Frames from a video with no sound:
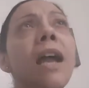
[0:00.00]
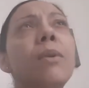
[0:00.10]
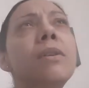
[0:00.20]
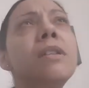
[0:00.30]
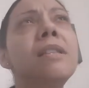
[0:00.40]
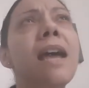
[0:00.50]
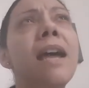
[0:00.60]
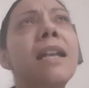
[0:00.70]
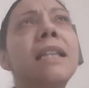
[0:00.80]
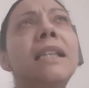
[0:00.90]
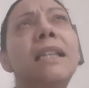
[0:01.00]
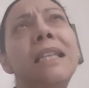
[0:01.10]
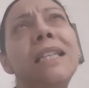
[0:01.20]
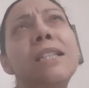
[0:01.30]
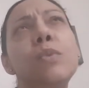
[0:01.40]
I was at
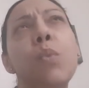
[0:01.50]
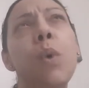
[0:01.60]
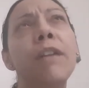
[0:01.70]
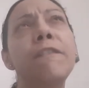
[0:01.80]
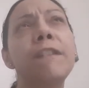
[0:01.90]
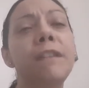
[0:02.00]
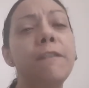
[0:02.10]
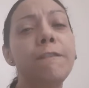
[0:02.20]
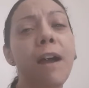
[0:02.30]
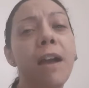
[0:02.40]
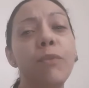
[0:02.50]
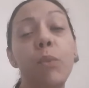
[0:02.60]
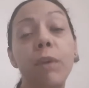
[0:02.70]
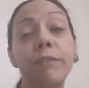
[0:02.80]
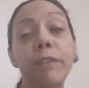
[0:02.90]
least 155,
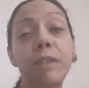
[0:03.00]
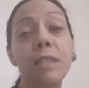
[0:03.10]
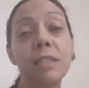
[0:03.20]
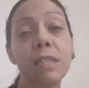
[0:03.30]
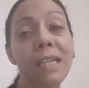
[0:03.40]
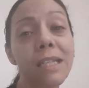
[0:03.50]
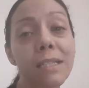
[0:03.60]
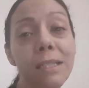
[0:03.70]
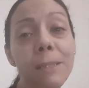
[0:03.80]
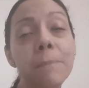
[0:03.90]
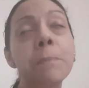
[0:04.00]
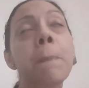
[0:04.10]
156.